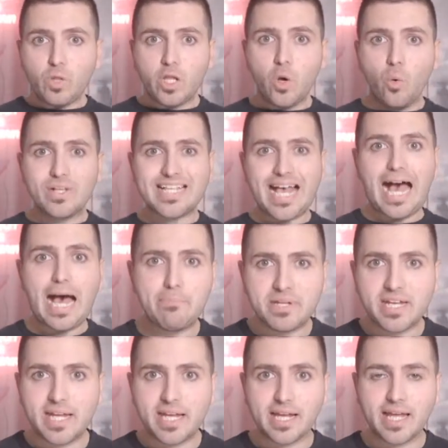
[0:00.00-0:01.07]
what's
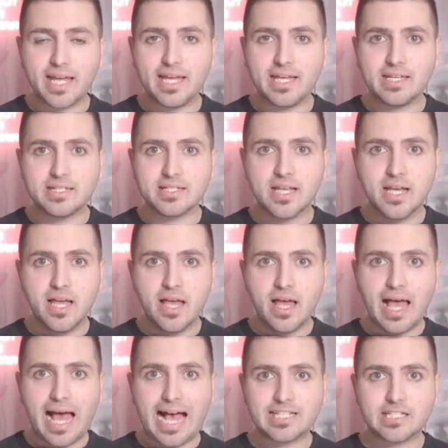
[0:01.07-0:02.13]
happening is,
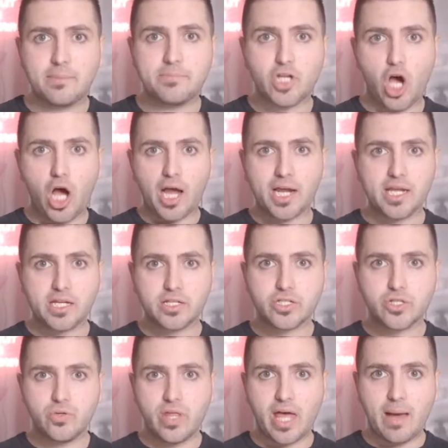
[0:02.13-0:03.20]
as I'm talking
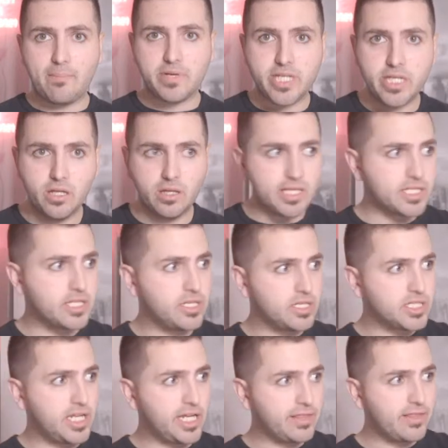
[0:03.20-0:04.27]
to them, Neil is
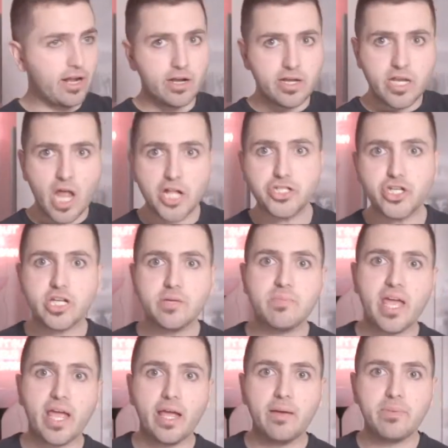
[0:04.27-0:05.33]
sitting there nudging
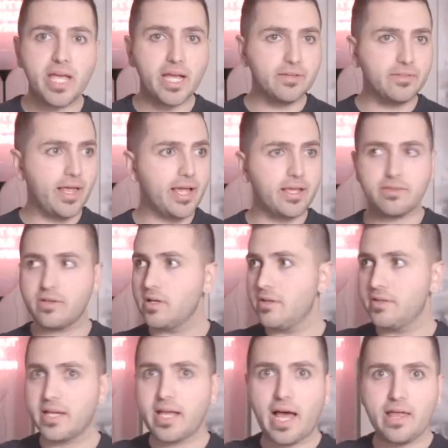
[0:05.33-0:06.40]
me, being like,
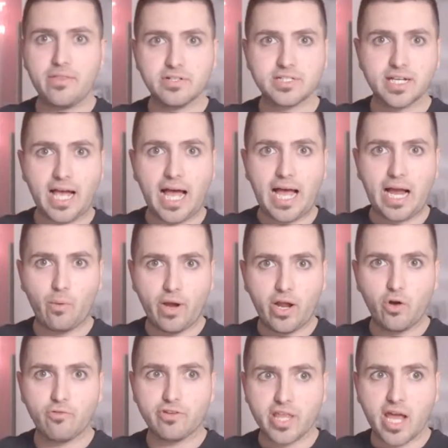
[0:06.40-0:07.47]
there's a guy
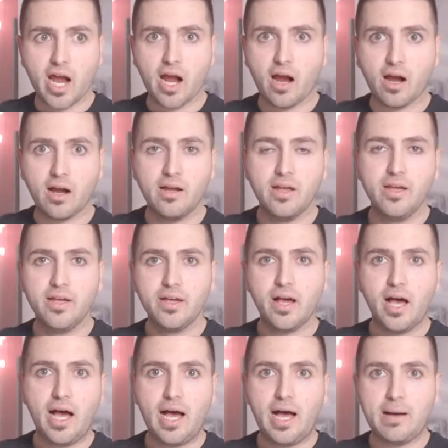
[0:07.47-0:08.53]
right over there.
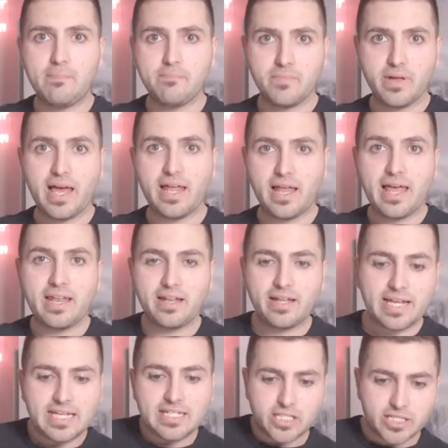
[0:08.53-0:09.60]
And
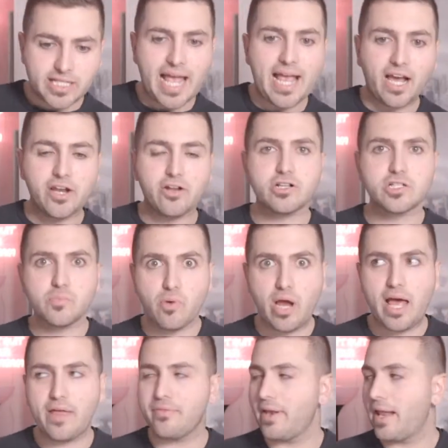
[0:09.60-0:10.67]
he's saying under his
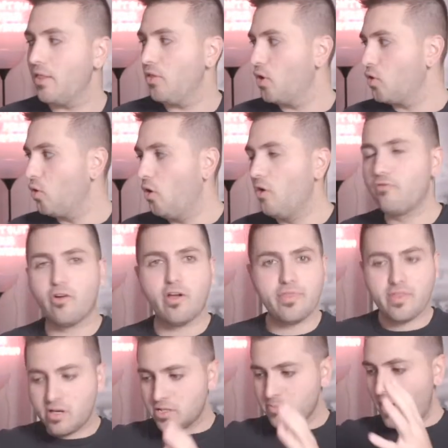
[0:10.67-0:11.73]
breath, and I look over,
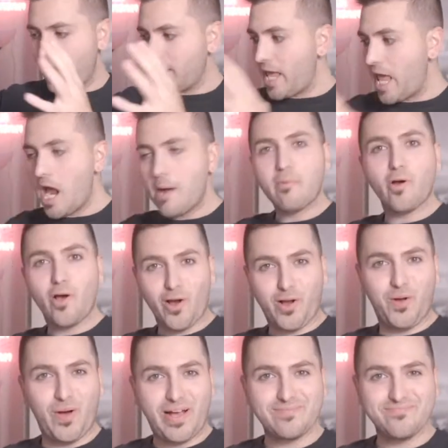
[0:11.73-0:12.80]
and there's my camera
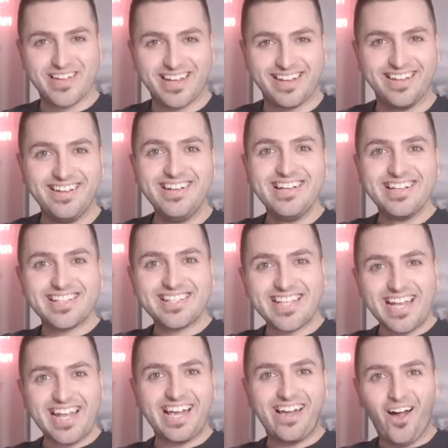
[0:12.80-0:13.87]
equipment
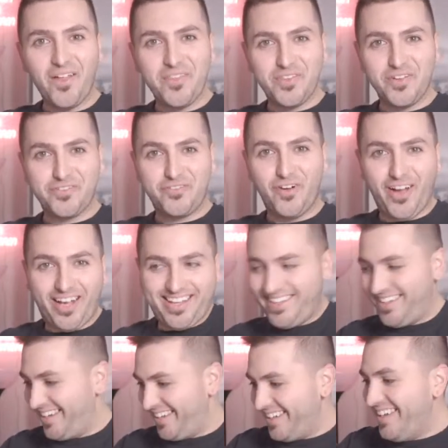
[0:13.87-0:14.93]
sitting on
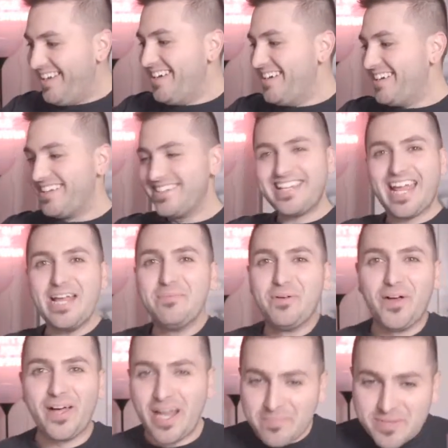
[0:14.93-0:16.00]
the
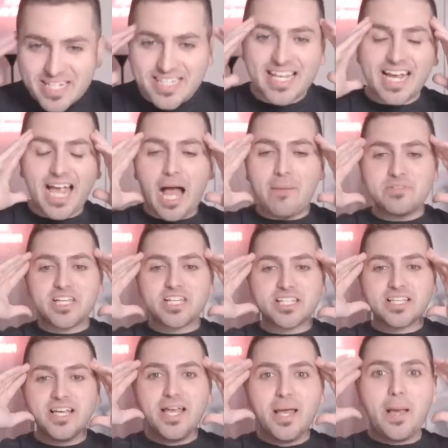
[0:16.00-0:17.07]
table. And I'm
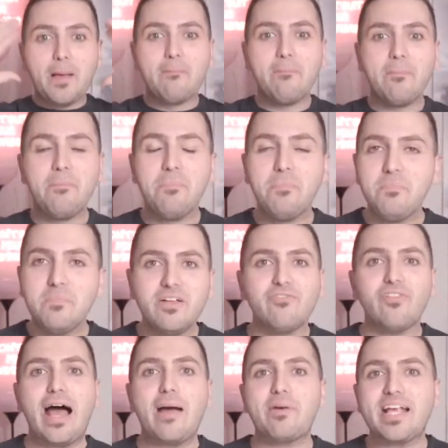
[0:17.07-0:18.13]
just
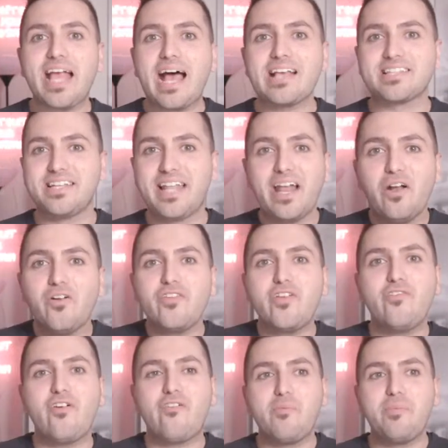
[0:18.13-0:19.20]
flabbergasted. I don't know if
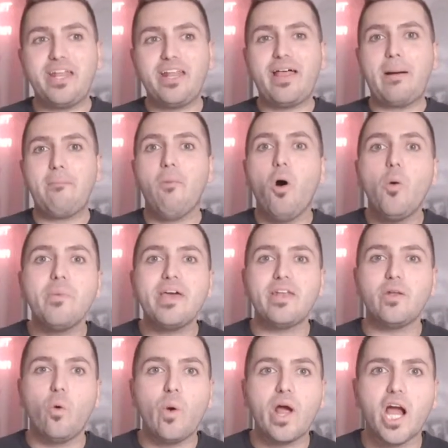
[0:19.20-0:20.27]
you've ever been in that
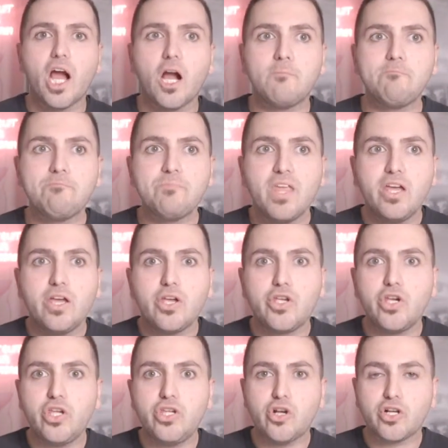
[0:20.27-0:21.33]
moment where
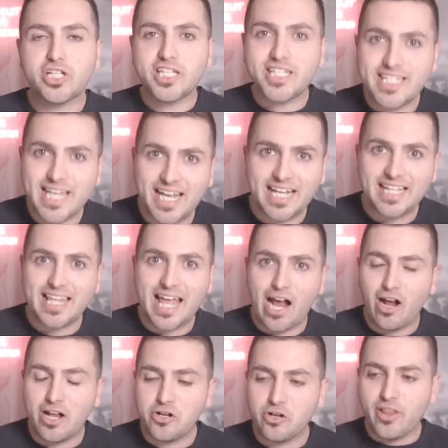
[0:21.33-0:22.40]
you're sitting
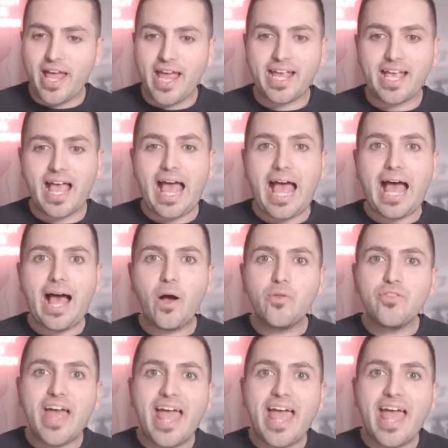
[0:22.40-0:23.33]
there and you're like, how the